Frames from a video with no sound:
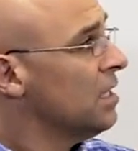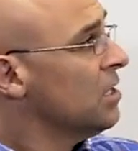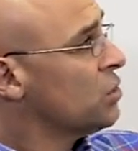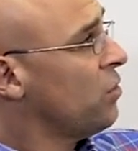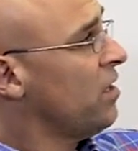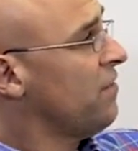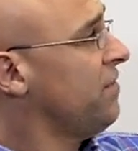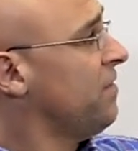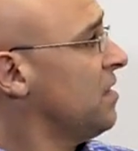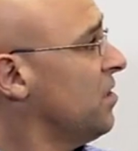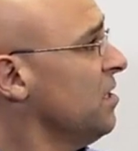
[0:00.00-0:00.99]
So if
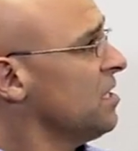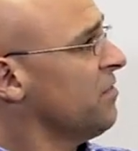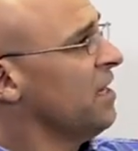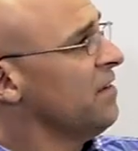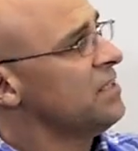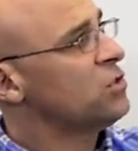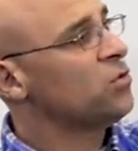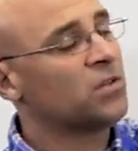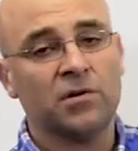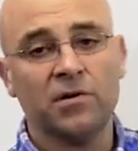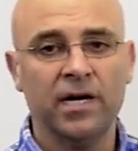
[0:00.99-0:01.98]
35 is to
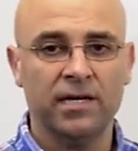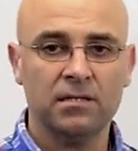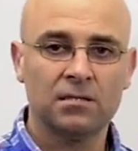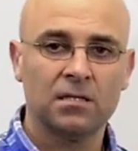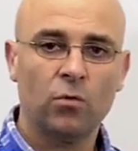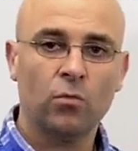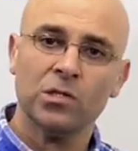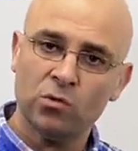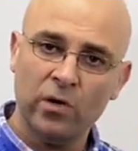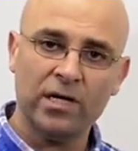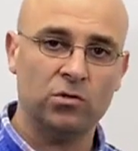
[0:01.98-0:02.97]
the right, what
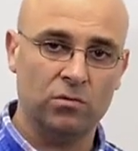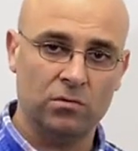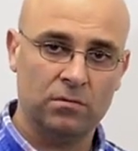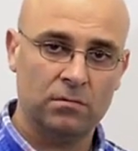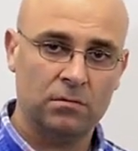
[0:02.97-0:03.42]
do I do?